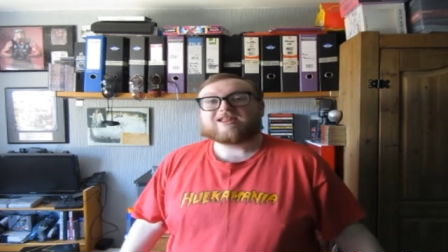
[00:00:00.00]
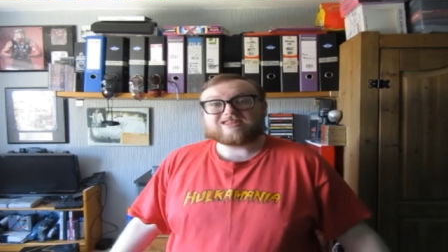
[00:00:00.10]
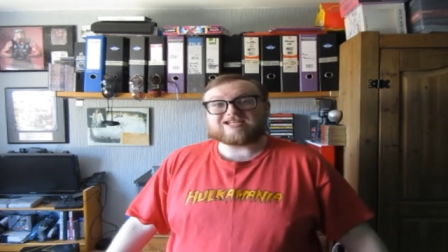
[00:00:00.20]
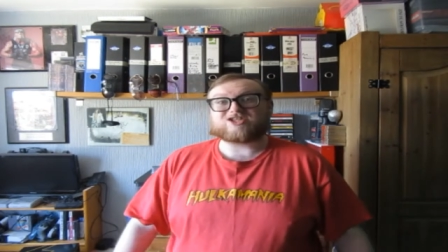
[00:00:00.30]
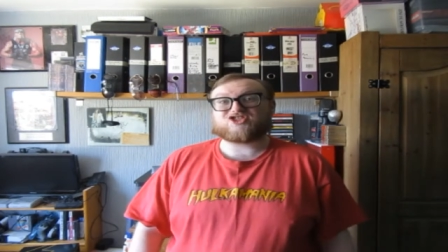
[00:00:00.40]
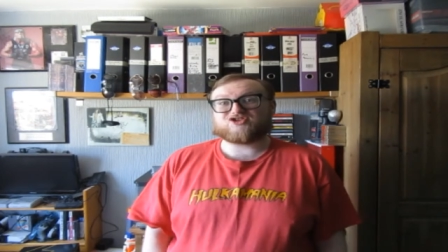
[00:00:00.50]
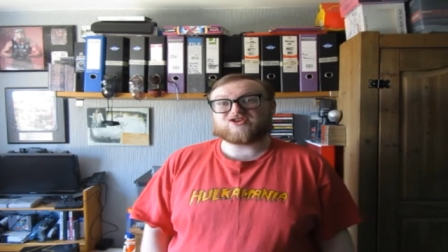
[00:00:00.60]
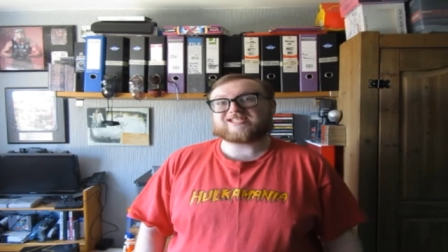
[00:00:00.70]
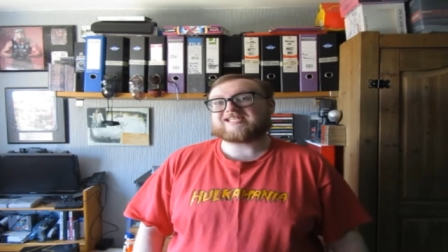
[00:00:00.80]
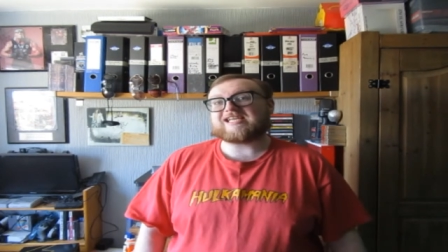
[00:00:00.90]
There's
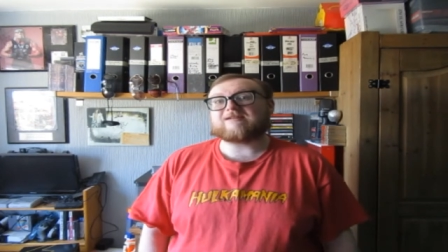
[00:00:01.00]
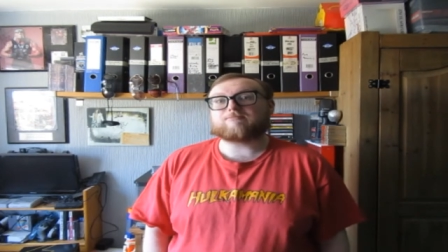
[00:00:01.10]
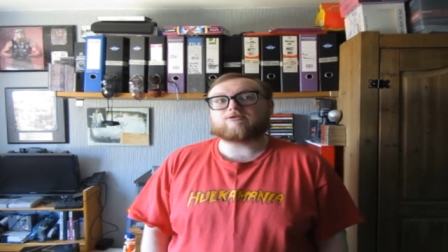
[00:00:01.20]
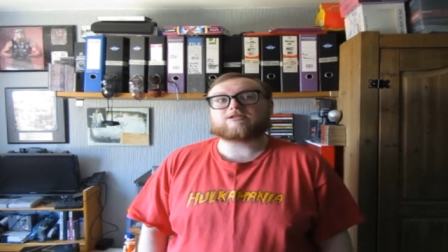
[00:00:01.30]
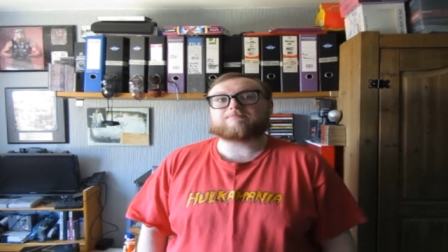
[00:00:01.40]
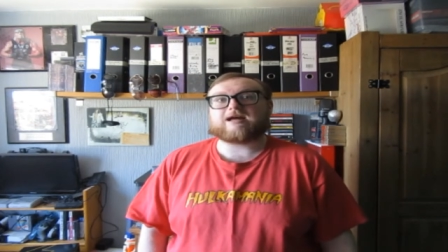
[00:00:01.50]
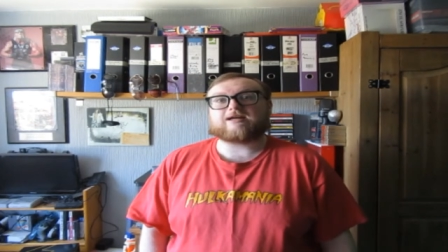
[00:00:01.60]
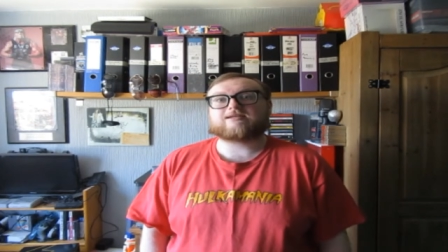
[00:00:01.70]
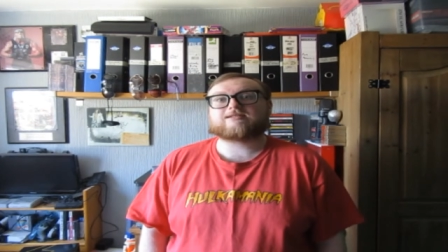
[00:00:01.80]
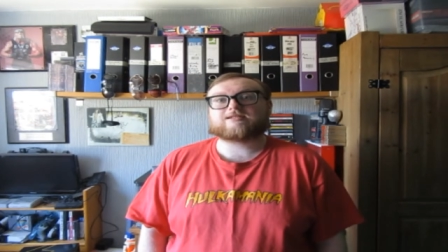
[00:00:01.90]
13 booster
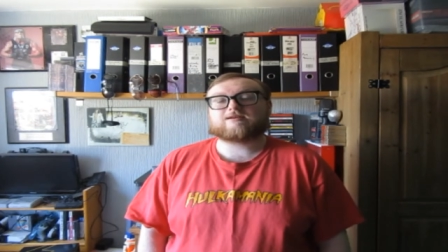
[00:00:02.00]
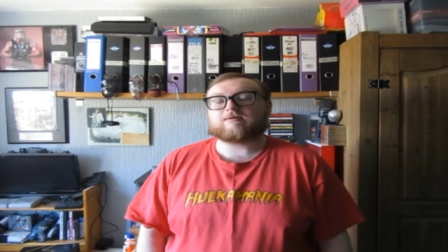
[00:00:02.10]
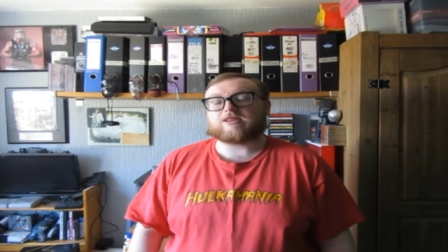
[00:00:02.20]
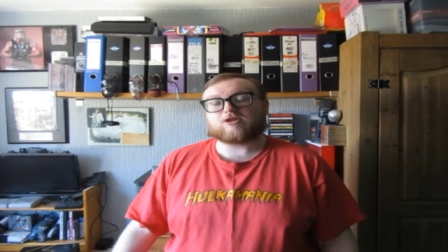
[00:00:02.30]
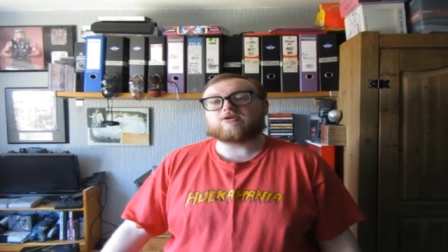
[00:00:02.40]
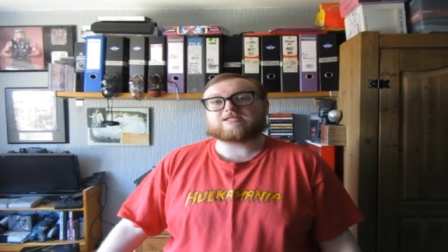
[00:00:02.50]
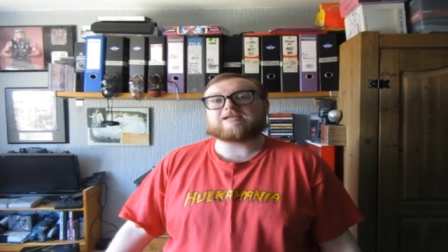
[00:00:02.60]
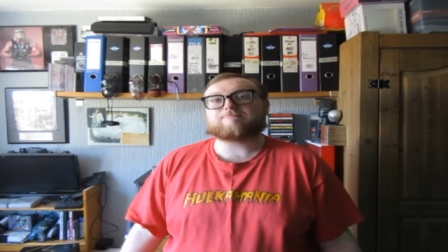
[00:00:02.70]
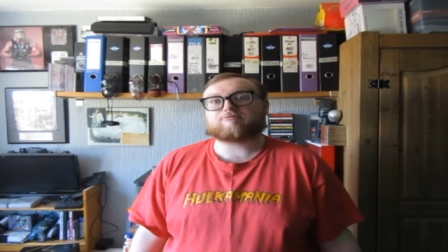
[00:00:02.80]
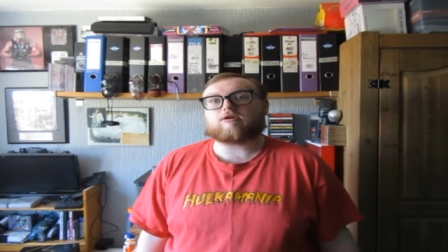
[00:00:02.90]
packs. I mean,
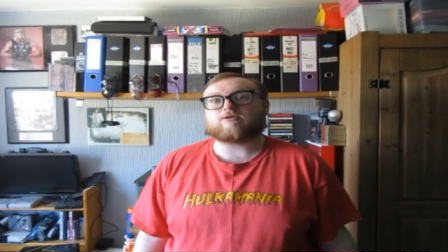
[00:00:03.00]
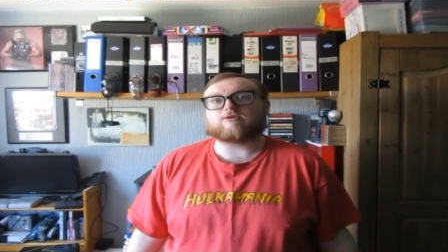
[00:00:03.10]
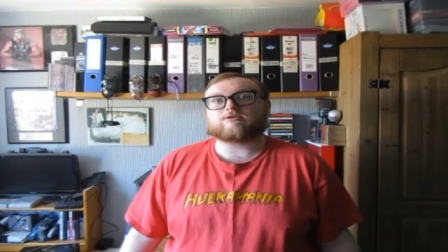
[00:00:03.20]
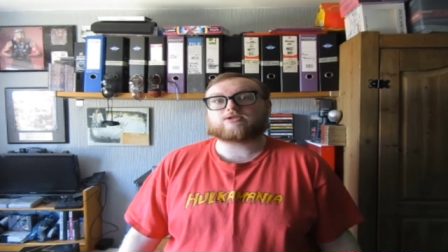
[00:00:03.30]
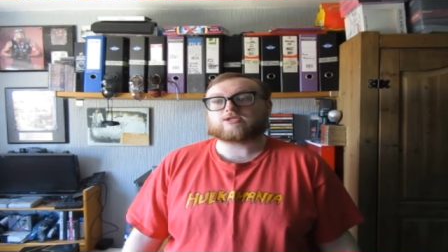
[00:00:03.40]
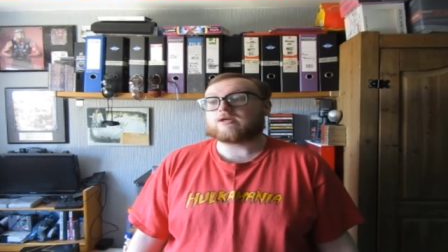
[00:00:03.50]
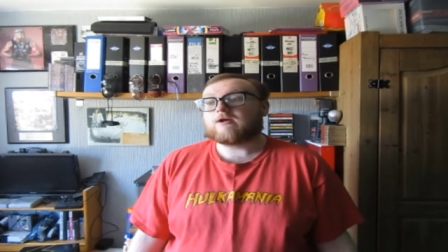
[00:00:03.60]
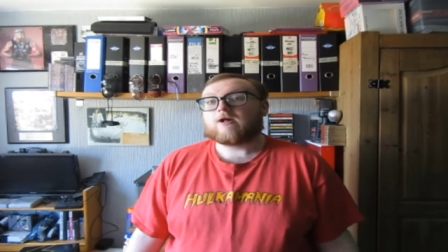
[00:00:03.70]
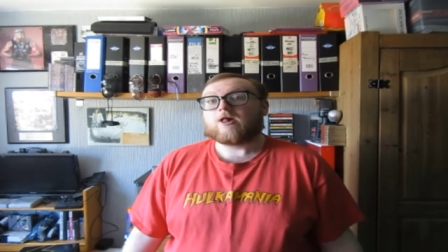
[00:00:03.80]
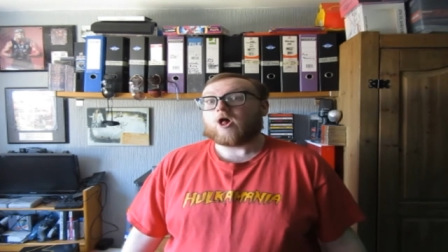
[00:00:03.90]
13 products.
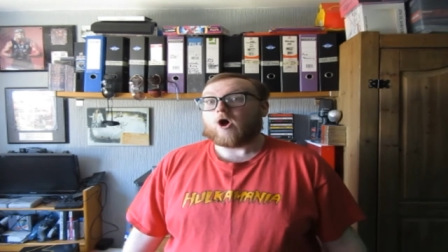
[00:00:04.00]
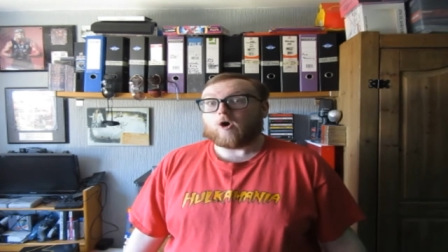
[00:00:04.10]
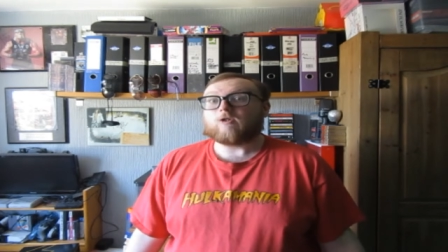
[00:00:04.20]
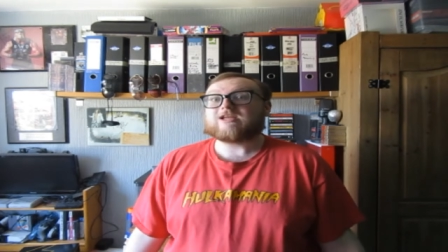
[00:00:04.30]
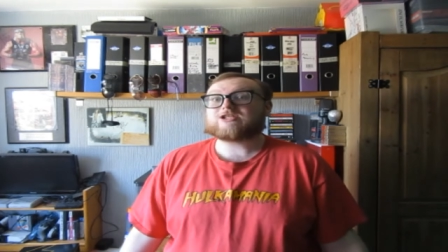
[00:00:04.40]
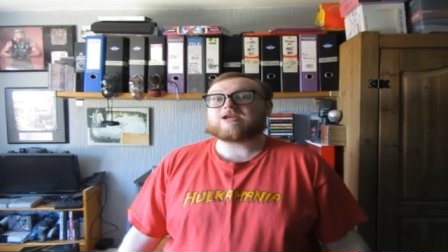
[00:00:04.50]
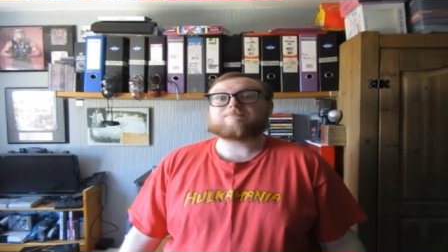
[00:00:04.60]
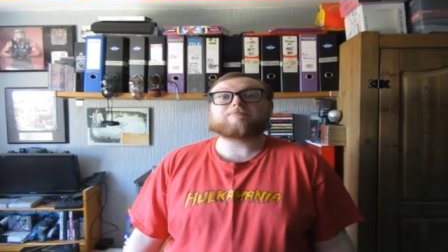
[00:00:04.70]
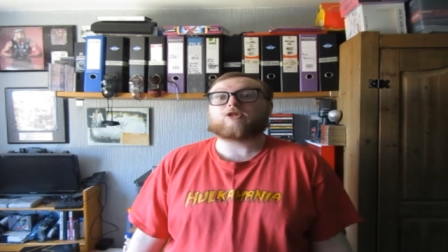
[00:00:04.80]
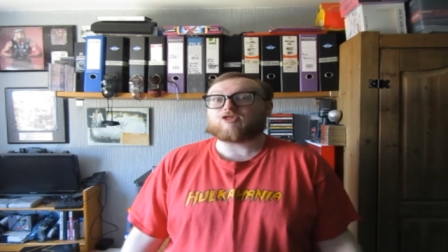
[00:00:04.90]
Holy shit,
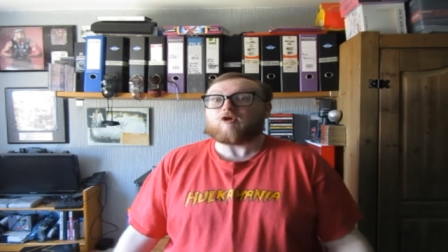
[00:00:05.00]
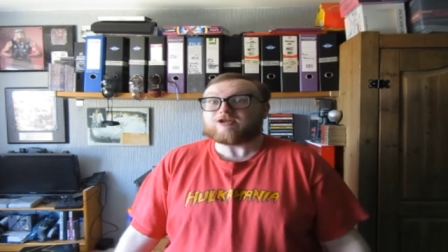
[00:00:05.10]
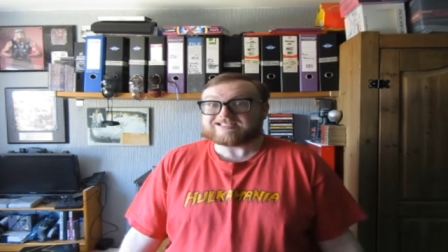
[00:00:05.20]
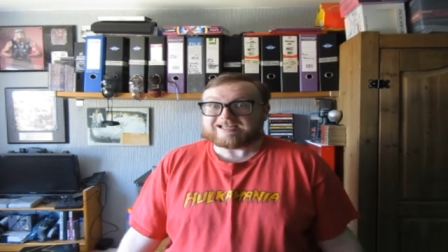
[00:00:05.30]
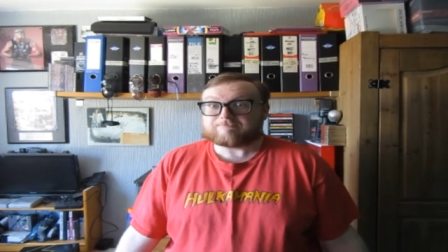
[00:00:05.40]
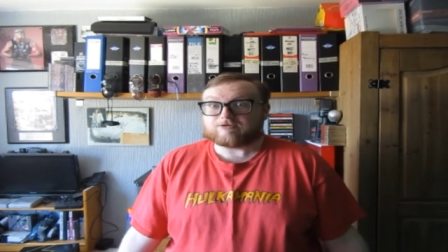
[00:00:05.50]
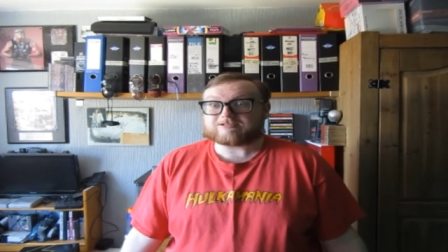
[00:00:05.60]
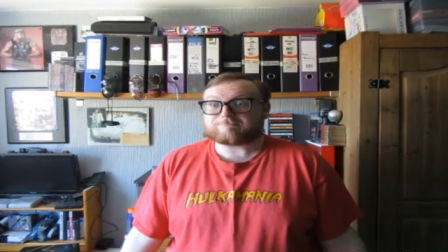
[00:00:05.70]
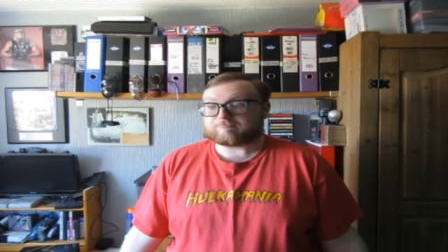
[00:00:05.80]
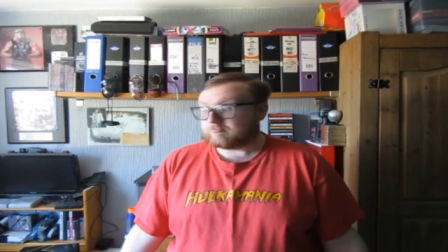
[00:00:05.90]
people, 13
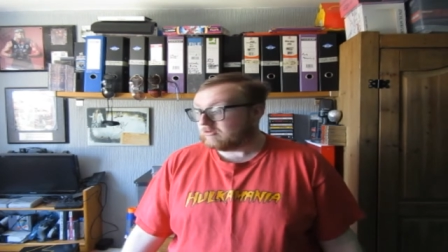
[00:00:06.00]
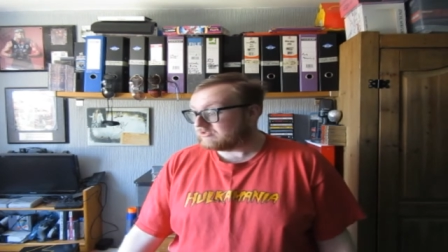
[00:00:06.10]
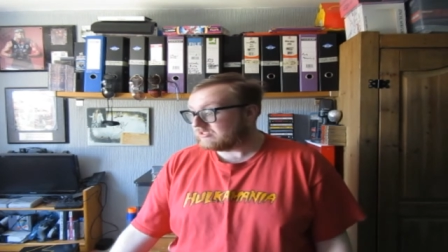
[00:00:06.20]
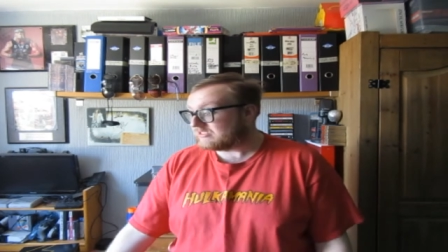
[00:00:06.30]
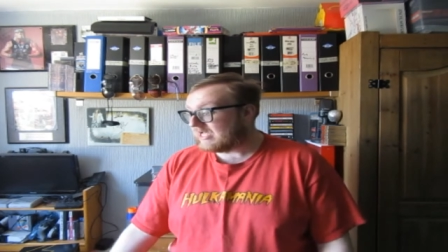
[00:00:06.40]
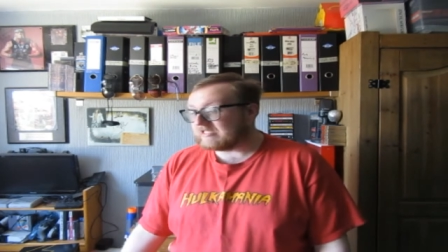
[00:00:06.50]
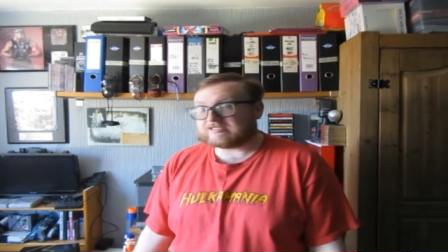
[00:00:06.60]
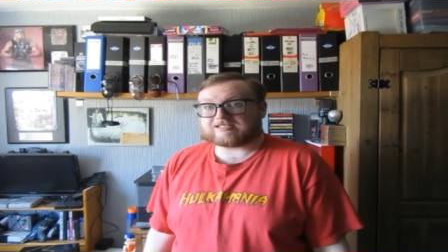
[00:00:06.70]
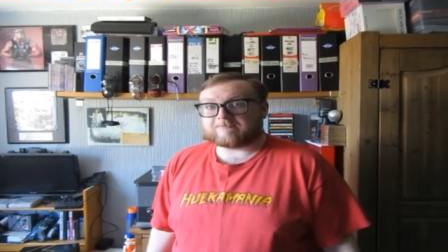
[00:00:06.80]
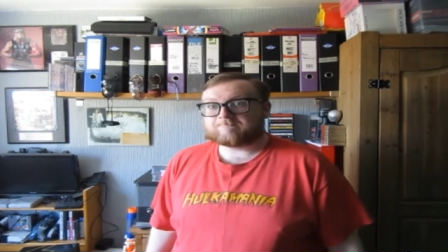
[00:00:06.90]
booster booster
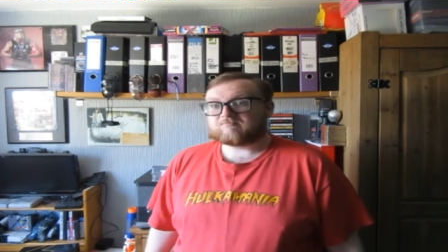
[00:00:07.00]
sets